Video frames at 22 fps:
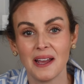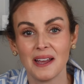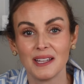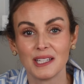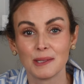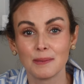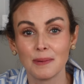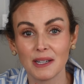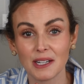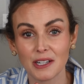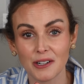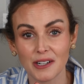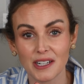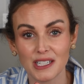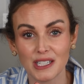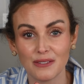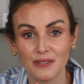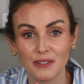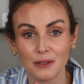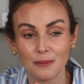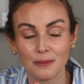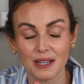It's been a
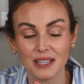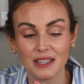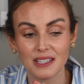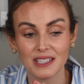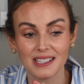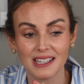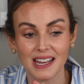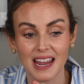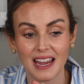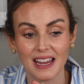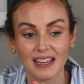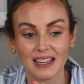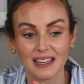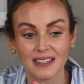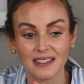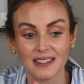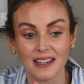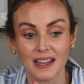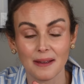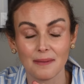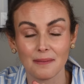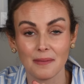crazy few months
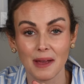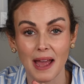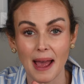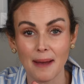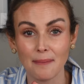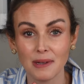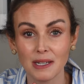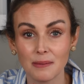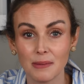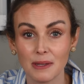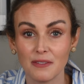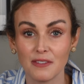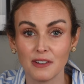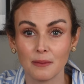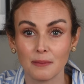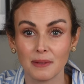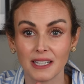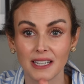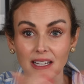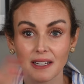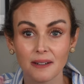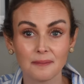and I'm happy to be
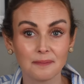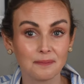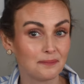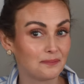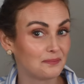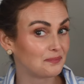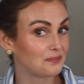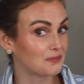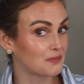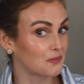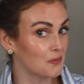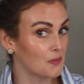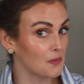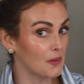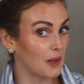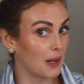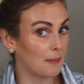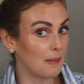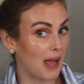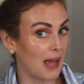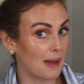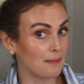filming again.
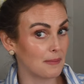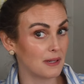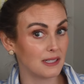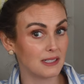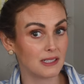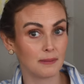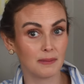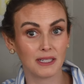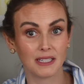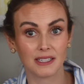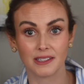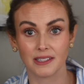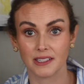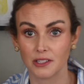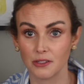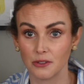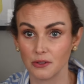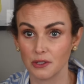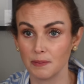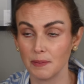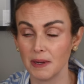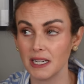I'm happy to be in this
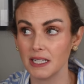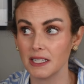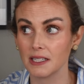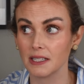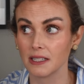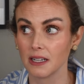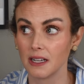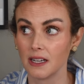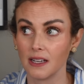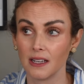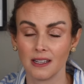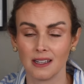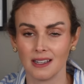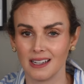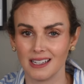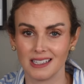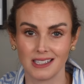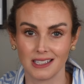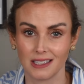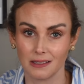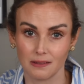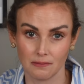new space.
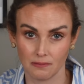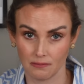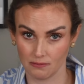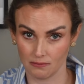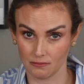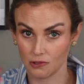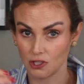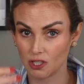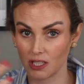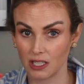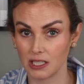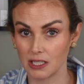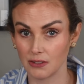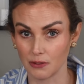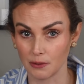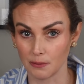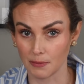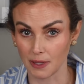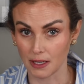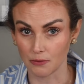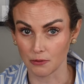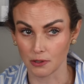It's just a
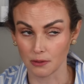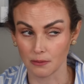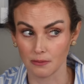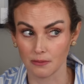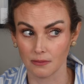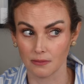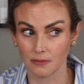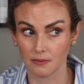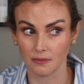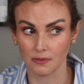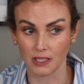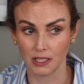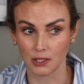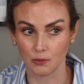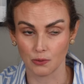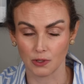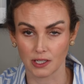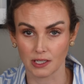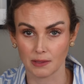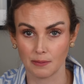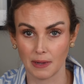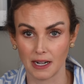different bedroom. This
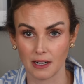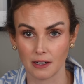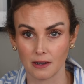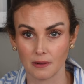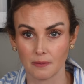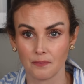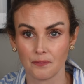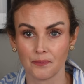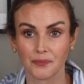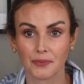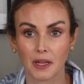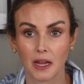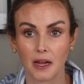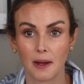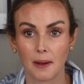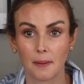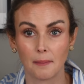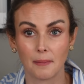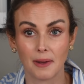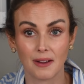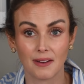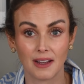works better.
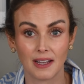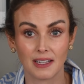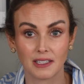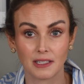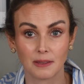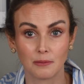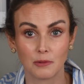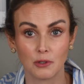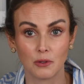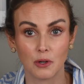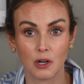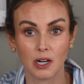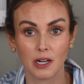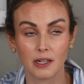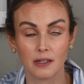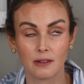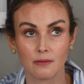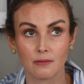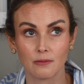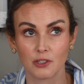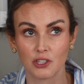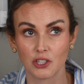Um, I got some new
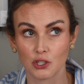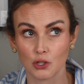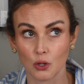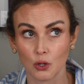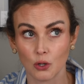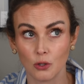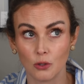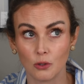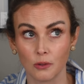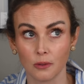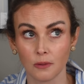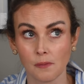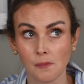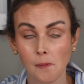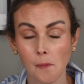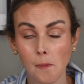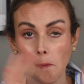art, which is old.